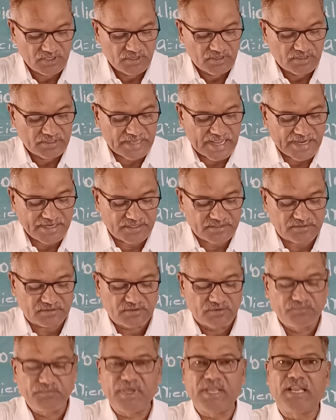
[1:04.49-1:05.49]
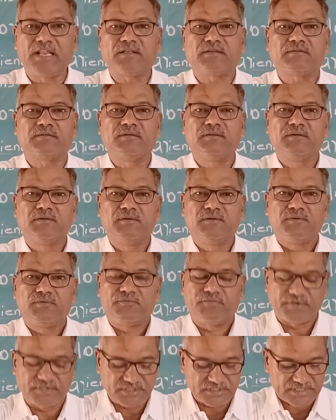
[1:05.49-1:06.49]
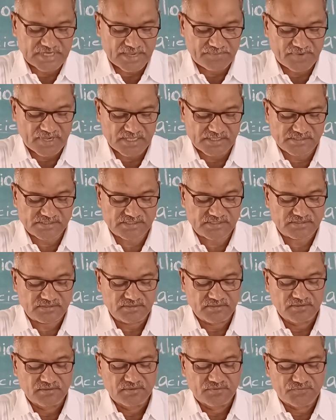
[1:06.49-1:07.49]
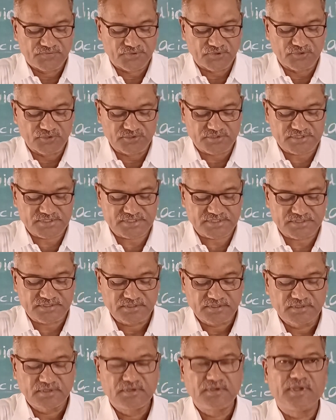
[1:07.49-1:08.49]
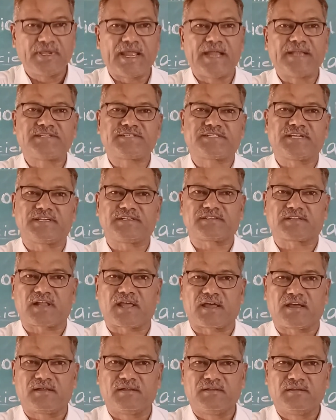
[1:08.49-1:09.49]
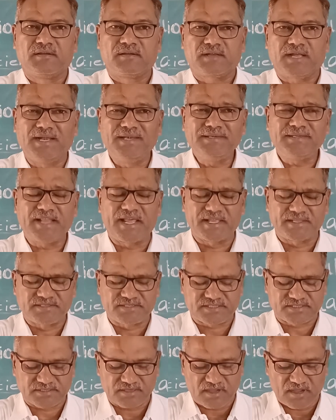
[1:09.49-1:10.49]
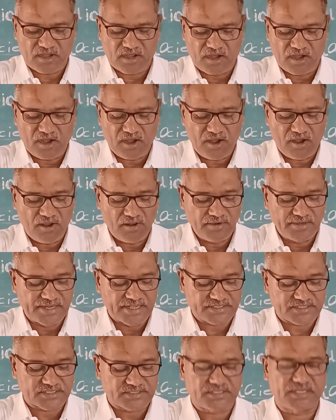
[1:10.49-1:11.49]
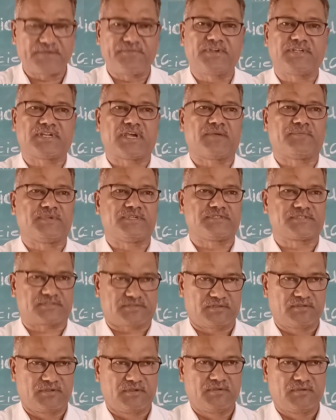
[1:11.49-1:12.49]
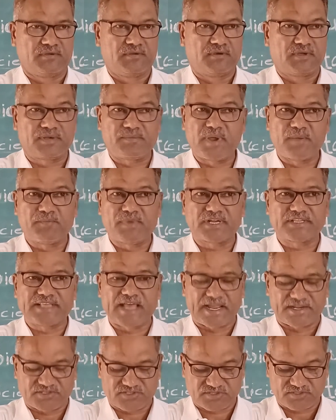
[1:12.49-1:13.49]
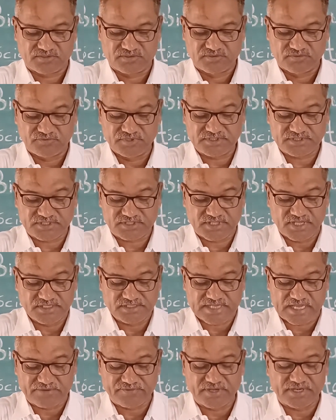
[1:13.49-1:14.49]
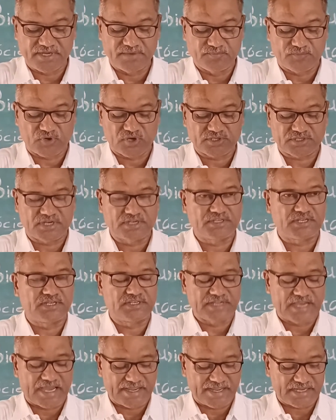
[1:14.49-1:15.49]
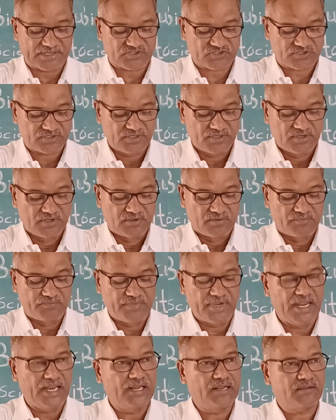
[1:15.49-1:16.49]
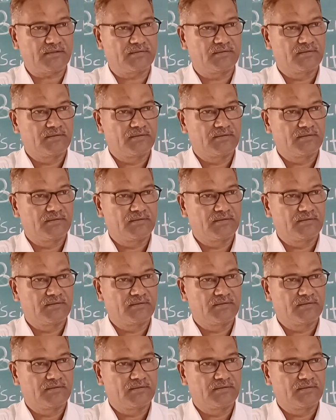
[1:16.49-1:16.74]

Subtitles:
like milk, vegetables, fruits, etc. contains all necessary vitamins. Remember that. Which things are very important in diet? Milk,